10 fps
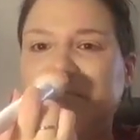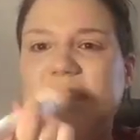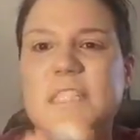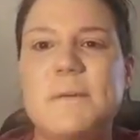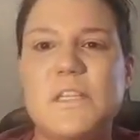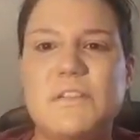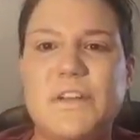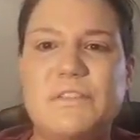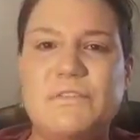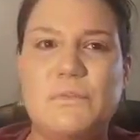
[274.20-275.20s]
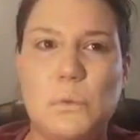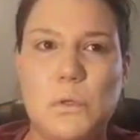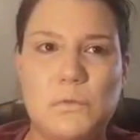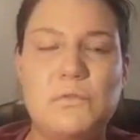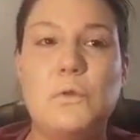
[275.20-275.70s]
It smells very
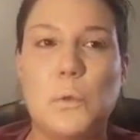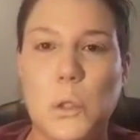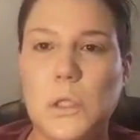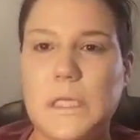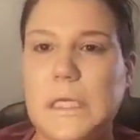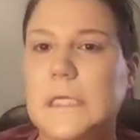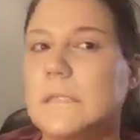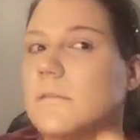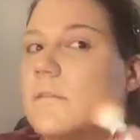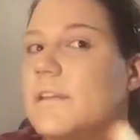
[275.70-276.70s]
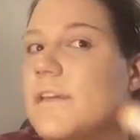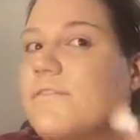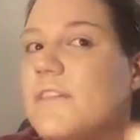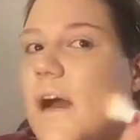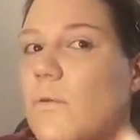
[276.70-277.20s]
florally, like
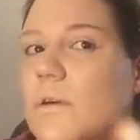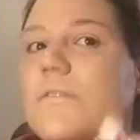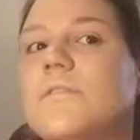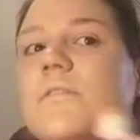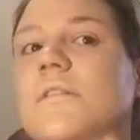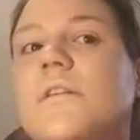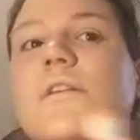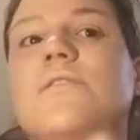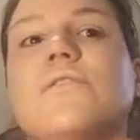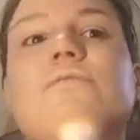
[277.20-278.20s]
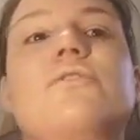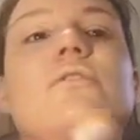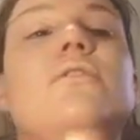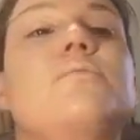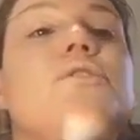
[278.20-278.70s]
flowers. So if
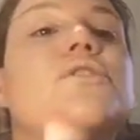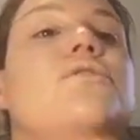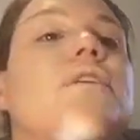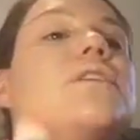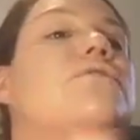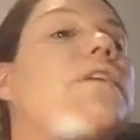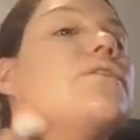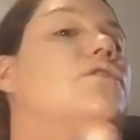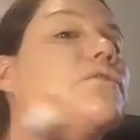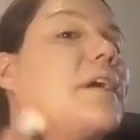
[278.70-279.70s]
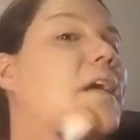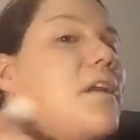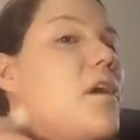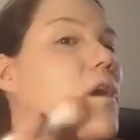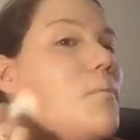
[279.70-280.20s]
you're a person who likes flowers,
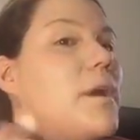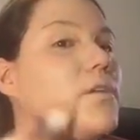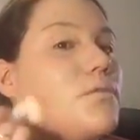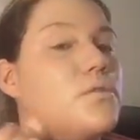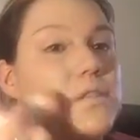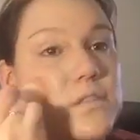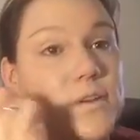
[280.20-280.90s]
great. I don't use this